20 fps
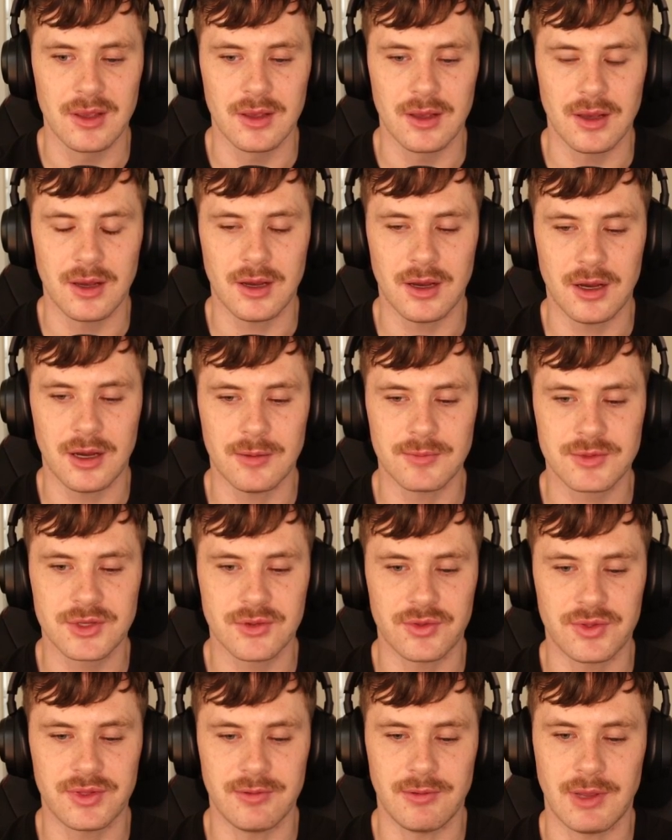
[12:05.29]
So,
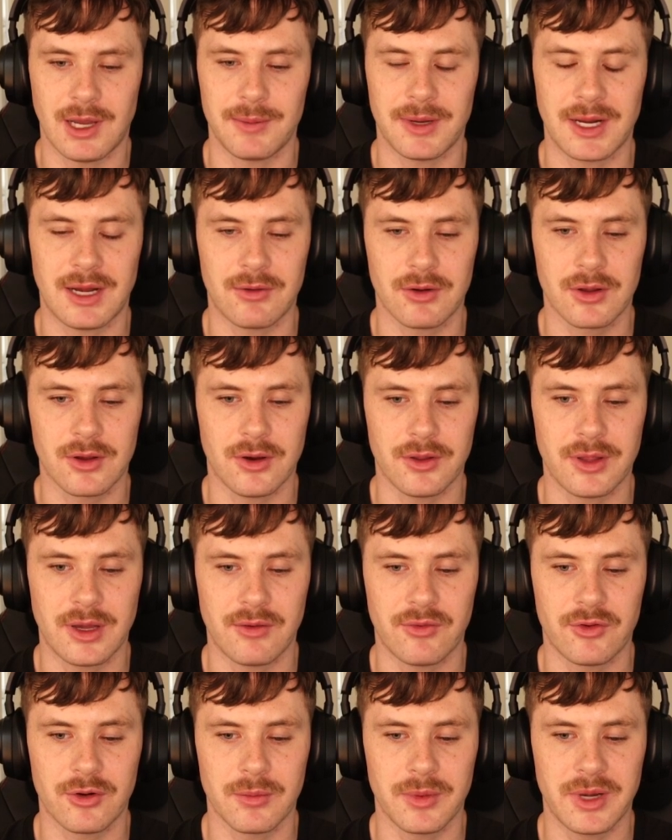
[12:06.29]
I mean, I would call that a
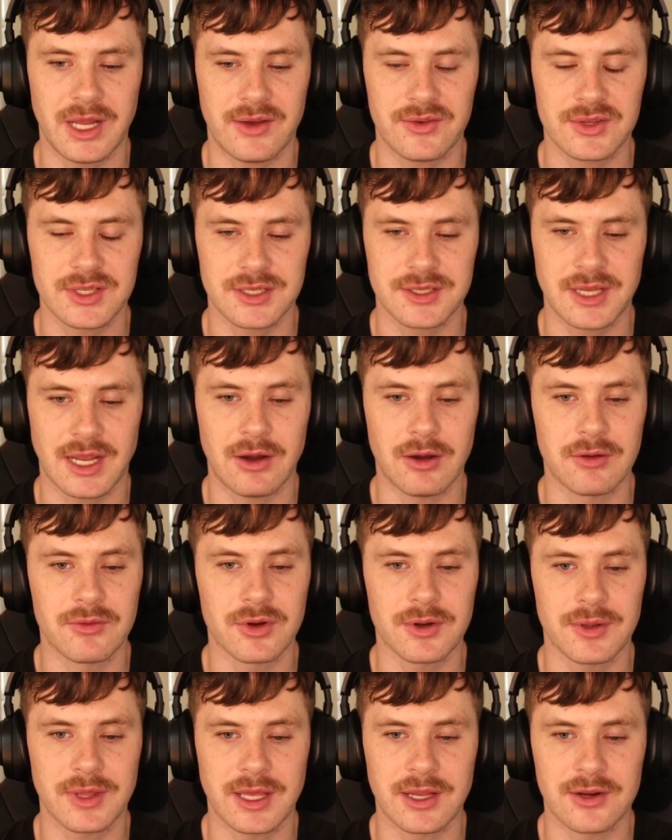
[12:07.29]
form of nav assist. However,
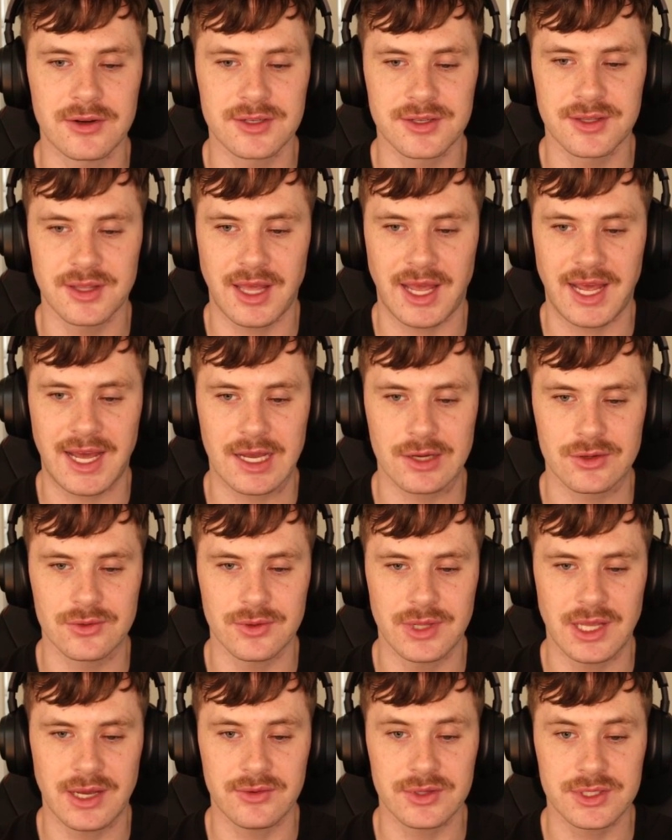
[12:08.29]
here's the actual
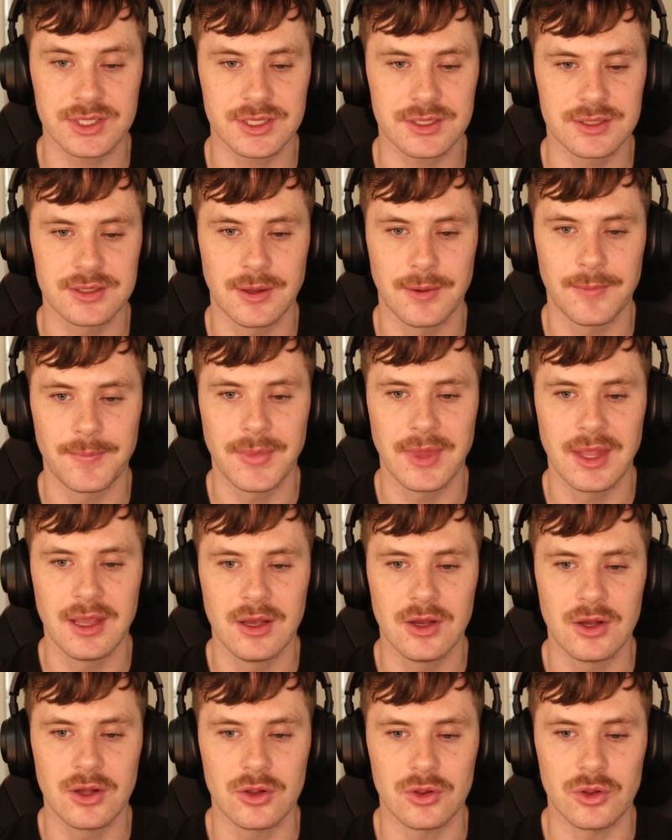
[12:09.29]
nav assist.
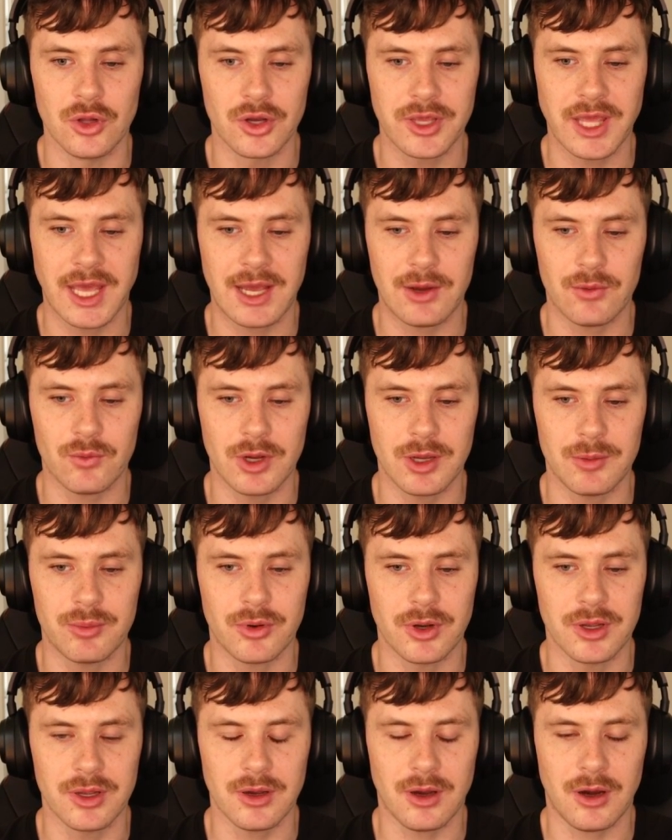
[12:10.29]
Look at
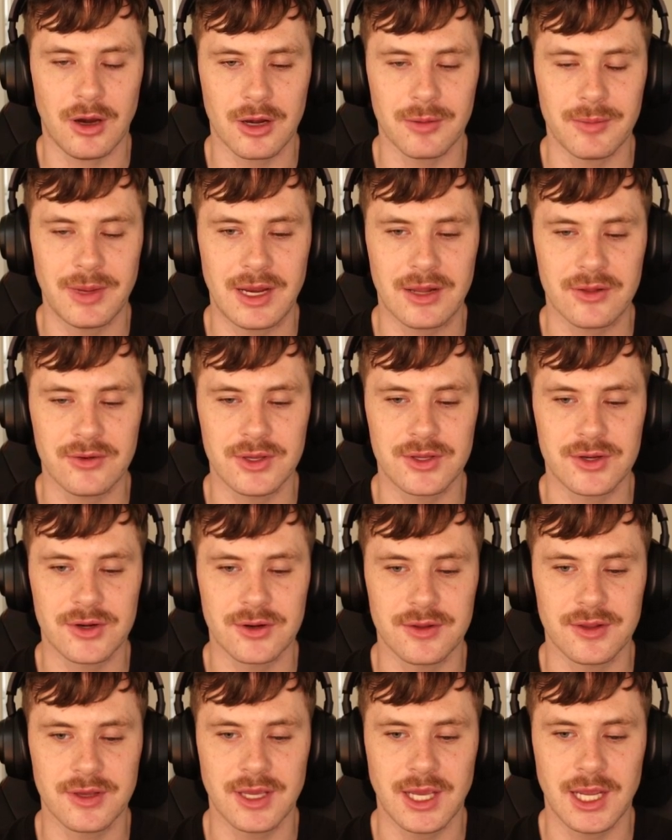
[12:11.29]
waypoint. Automatically turn
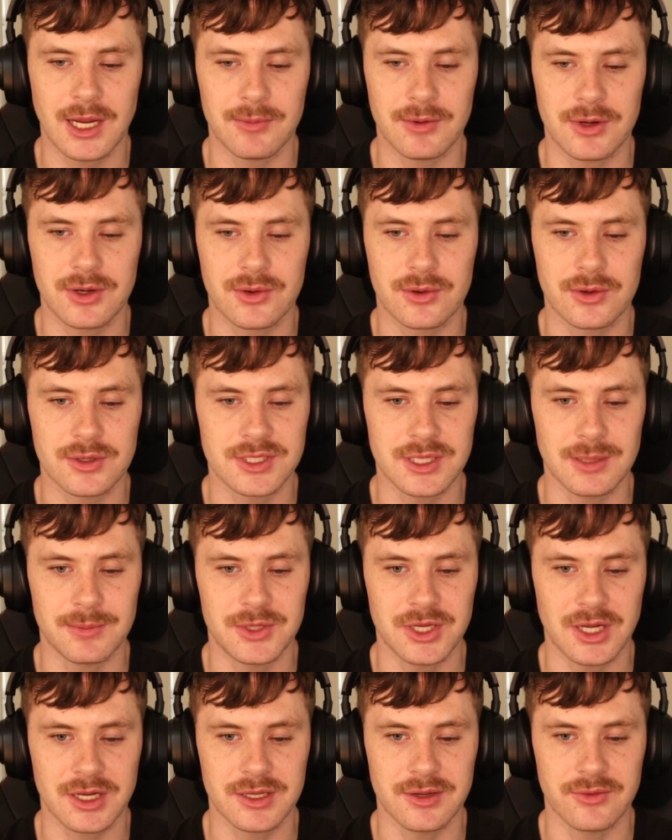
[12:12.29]
the camera towards the
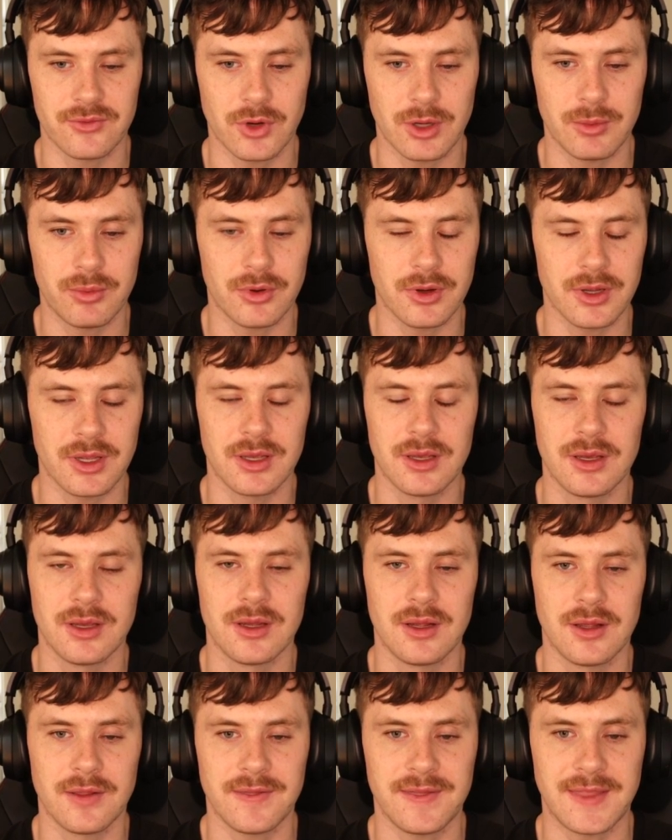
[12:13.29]
objective waypoint.
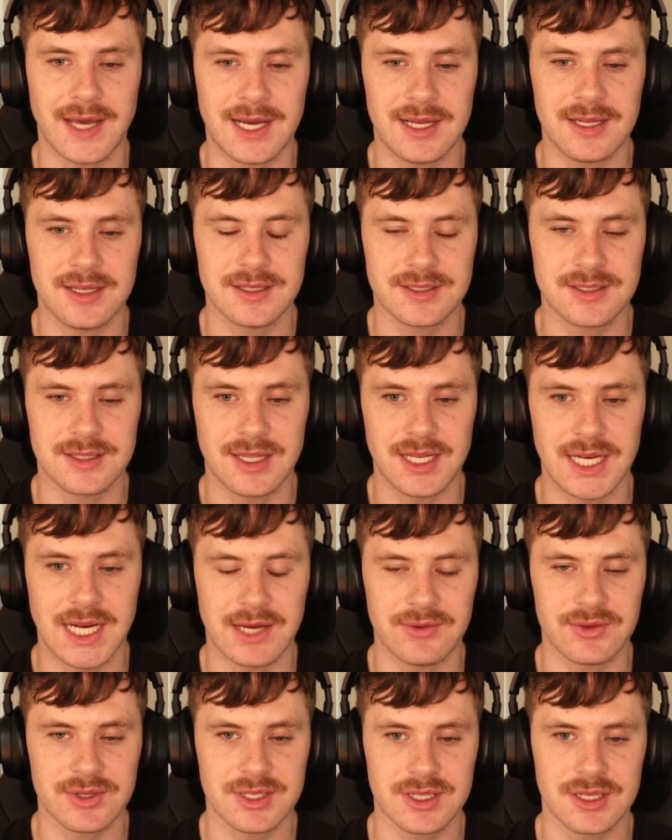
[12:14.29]
That is the nav
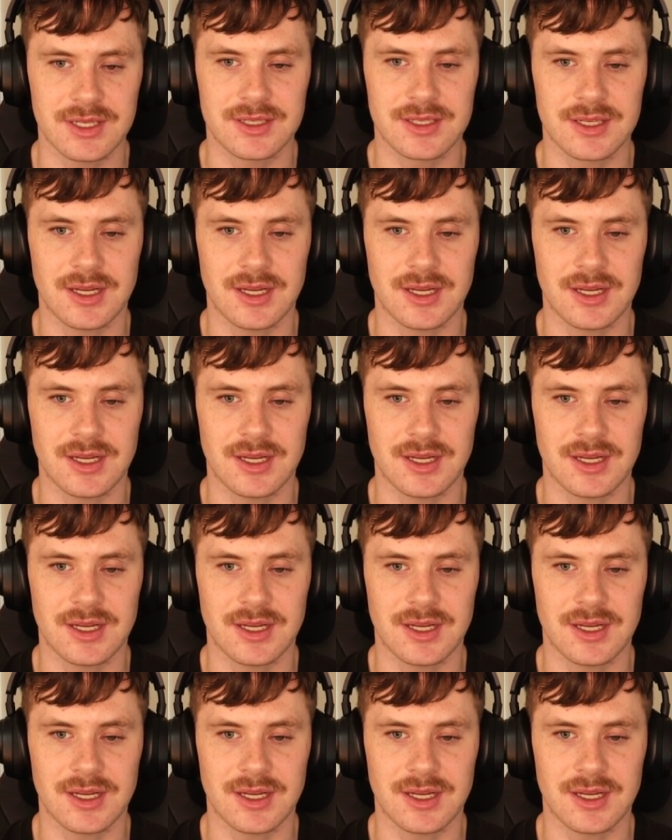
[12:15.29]
assist.